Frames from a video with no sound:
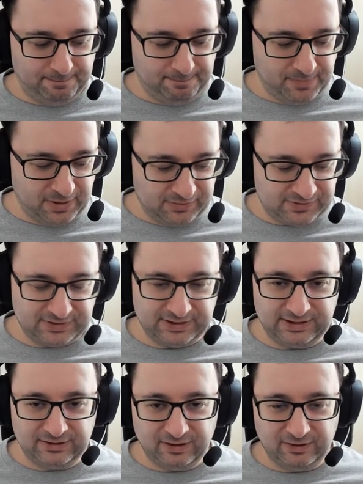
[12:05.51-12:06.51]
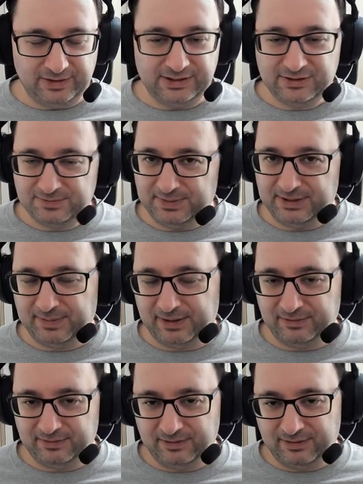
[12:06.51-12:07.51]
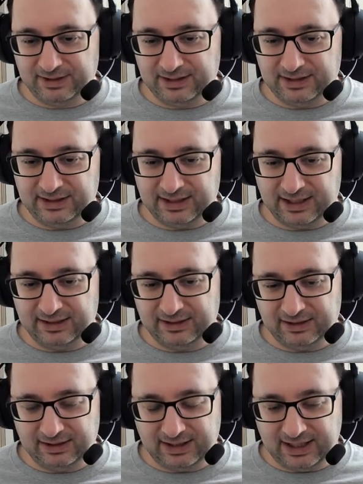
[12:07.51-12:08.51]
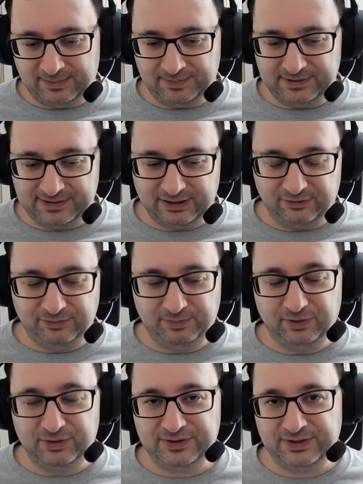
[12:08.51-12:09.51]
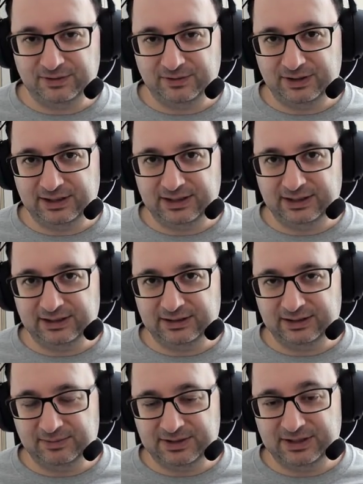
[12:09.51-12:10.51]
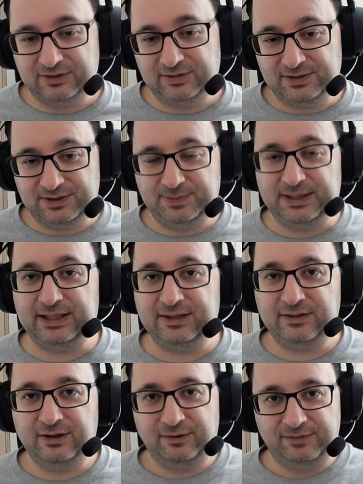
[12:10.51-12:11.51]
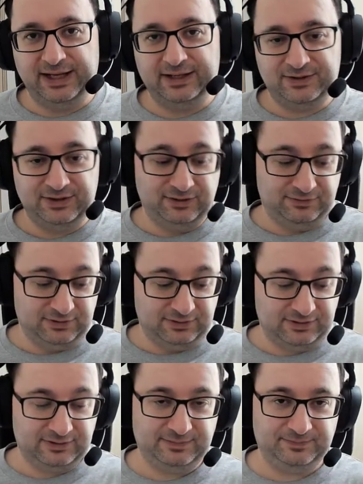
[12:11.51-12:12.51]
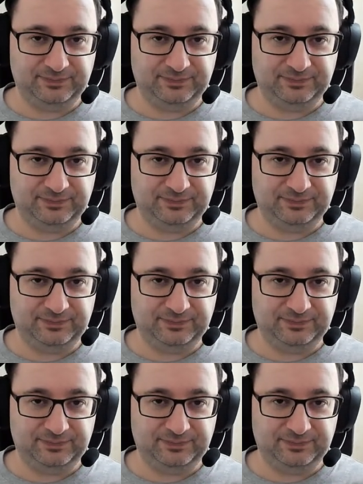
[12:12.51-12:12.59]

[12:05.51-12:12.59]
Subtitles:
mostly not only just be about the app itself, but also the limitation of the speed of their servers